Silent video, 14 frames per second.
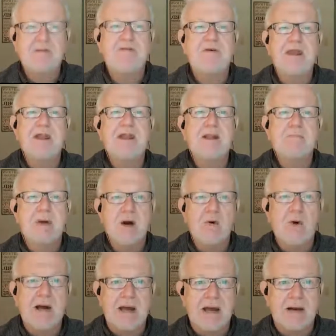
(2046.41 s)
defeated
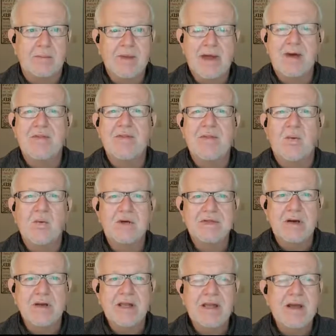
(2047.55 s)
Moab. Now, we're
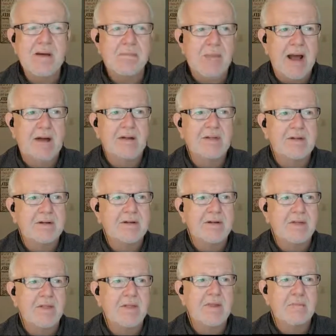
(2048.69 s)
talking about
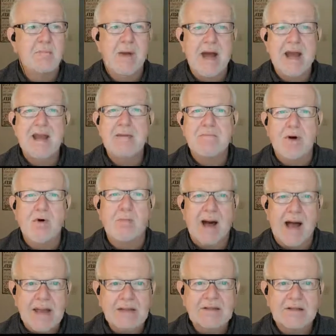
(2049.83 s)
the mighty
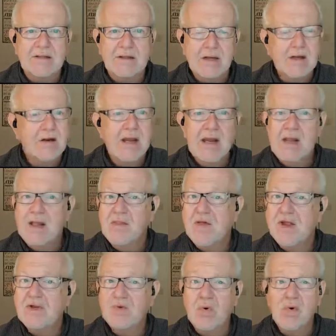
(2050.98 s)
Moabites here.
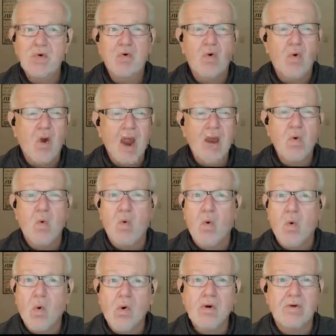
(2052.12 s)
These were great
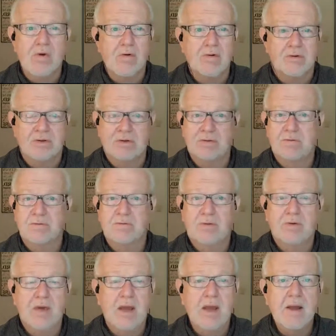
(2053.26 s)
warriors,
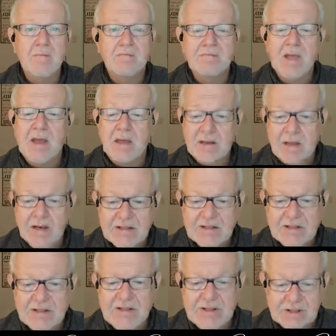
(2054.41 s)
okay? Now, let's